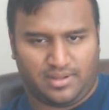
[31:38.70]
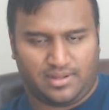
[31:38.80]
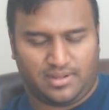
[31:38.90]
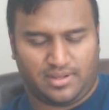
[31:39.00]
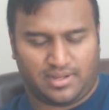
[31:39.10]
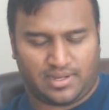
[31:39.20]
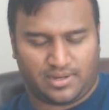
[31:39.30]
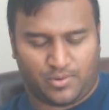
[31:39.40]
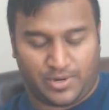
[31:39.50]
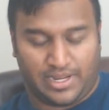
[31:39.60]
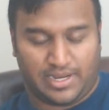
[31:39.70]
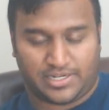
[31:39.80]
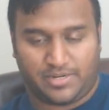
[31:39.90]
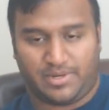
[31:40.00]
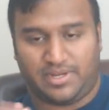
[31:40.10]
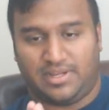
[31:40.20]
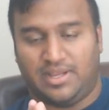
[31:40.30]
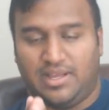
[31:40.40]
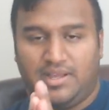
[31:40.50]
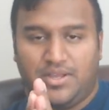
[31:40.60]
Onigashima.
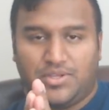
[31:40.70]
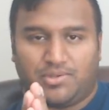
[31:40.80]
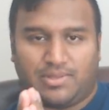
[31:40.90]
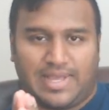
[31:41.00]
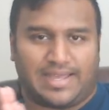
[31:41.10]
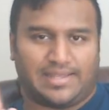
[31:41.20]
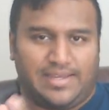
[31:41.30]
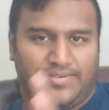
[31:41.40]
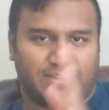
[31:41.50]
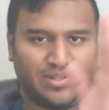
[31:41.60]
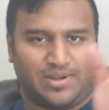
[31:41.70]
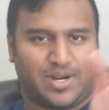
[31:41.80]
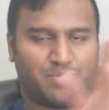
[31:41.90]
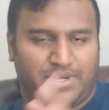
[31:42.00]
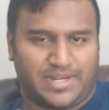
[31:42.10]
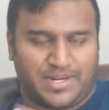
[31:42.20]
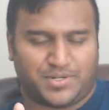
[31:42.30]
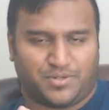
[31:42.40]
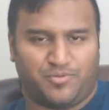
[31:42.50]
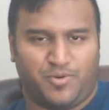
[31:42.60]
So that leaves a lot of potential
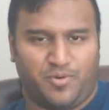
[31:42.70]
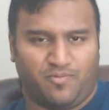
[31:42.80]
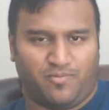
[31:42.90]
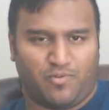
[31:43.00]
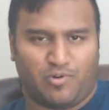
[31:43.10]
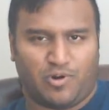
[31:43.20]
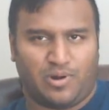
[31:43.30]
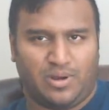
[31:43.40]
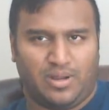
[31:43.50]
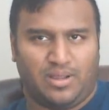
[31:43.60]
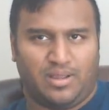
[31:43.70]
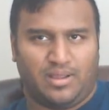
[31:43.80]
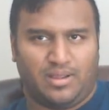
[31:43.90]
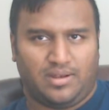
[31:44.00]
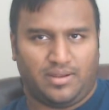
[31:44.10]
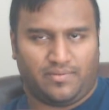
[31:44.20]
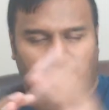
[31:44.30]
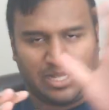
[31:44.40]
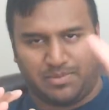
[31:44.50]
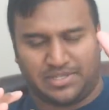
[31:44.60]
room for
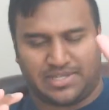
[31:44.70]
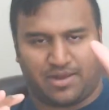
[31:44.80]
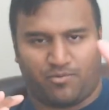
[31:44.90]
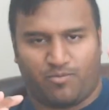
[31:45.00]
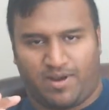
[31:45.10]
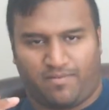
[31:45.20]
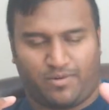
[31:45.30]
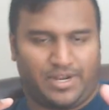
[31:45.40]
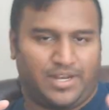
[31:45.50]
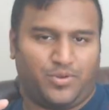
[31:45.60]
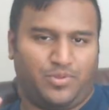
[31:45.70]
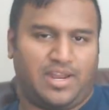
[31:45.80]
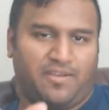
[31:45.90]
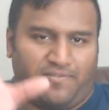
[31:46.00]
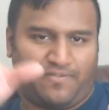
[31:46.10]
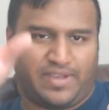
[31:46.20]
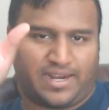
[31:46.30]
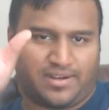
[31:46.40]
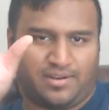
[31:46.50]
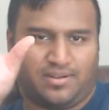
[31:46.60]
developments at Reverie to then
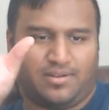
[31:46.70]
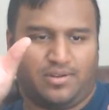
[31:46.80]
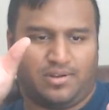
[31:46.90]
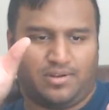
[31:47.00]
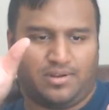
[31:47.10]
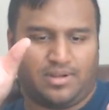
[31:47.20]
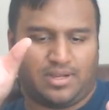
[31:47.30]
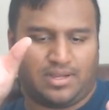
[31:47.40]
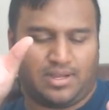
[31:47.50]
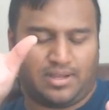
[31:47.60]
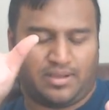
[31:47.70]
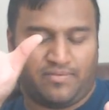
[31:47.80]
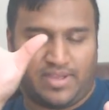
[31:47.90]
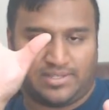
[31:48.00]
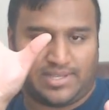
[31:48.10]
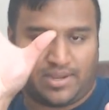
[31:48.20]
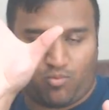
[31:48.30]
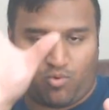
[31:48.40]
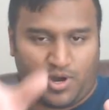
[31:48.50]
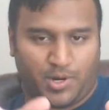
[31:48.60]
affect events at
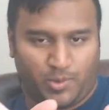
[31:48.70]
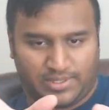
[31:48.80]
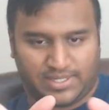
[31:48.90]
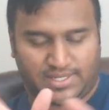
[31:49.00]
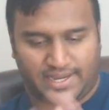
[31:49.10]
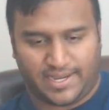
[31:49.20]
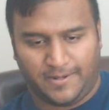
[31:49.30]
Wano instead.